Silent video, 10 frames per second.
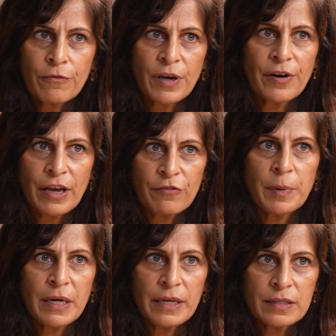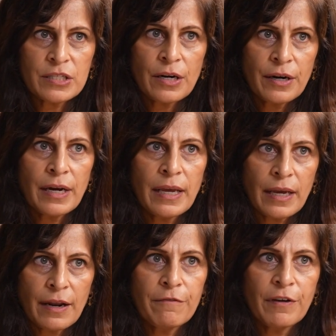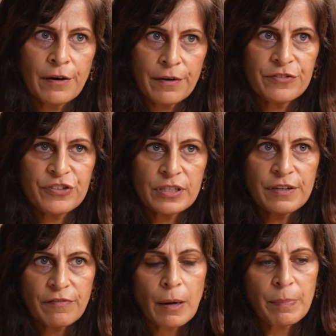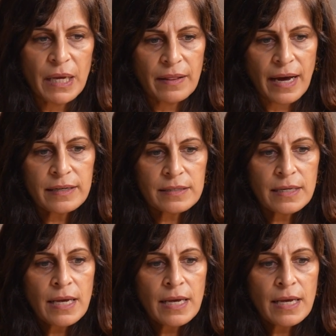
where everybody is learning and we are still developing that.